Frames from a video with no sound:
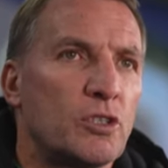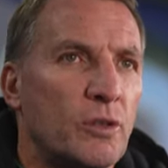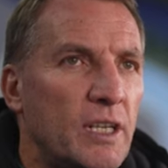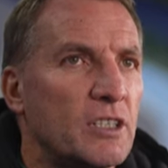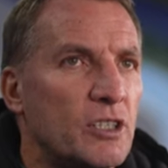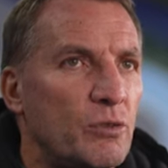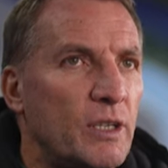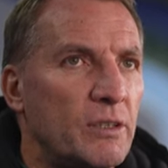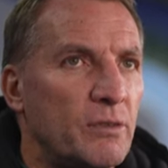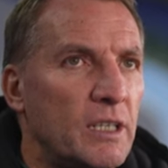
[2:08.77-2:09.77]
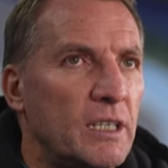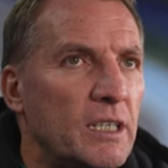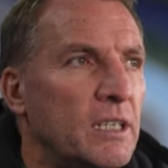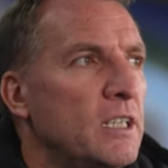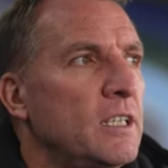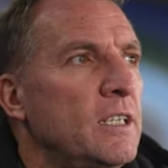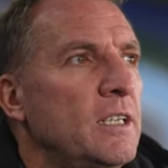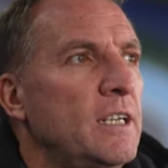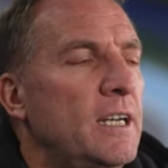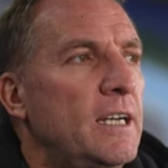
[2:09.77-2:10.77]
So then it's a really
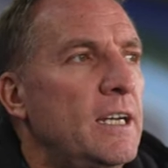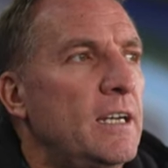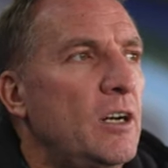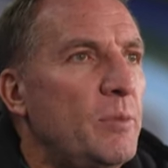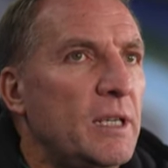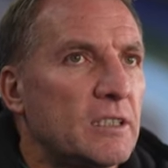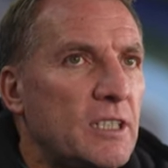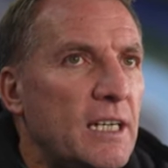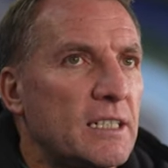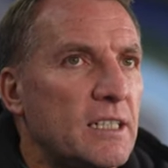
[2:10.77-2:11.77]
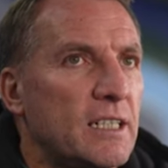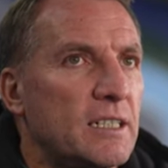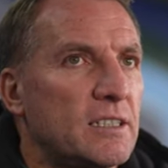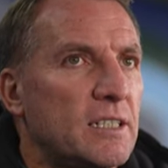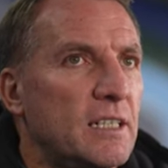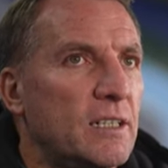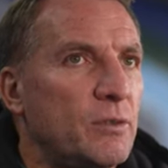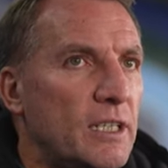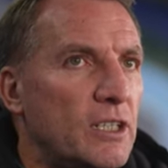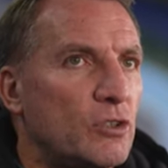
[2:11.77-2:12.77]
uphill task against a
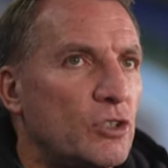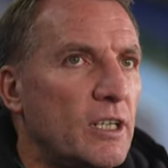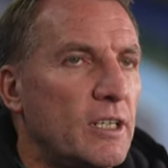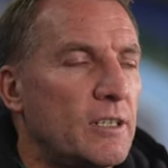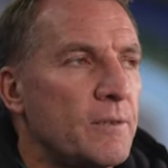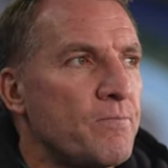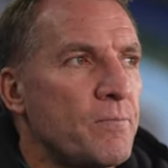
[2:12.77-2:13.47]
really good side.